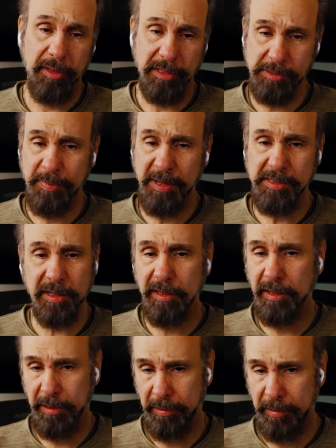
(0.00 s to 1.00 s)
That's
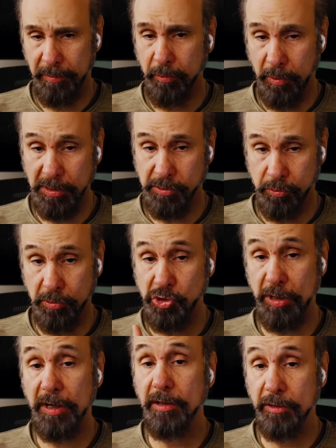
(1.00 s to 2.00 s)
basically was
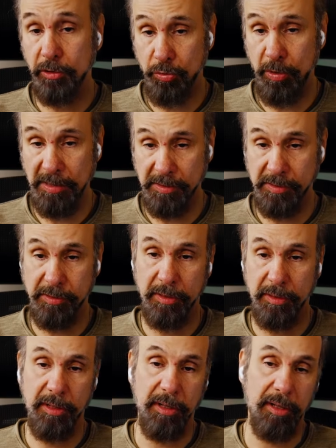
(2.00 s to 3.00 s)
originated in the US.
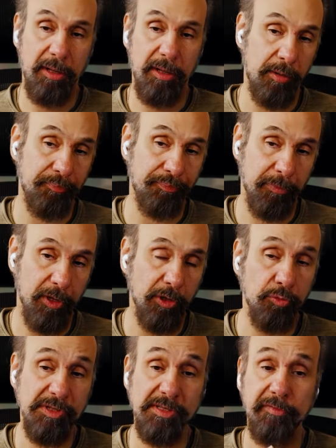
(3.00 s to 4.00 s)

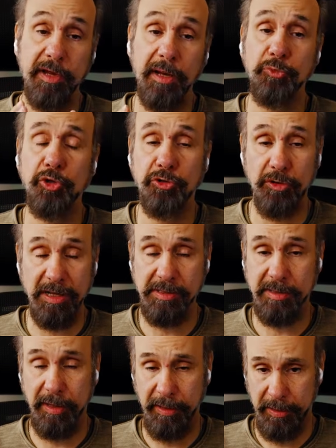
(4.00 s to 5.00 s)
It was developed to address